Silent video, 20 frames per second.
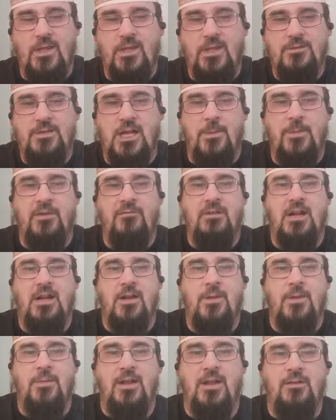Coming
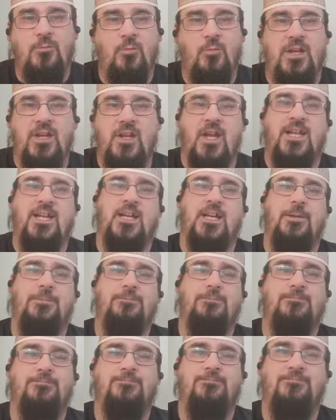round the mountain when I
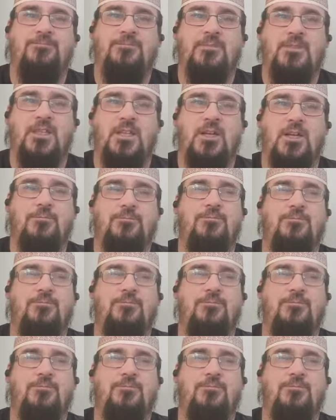come, you know,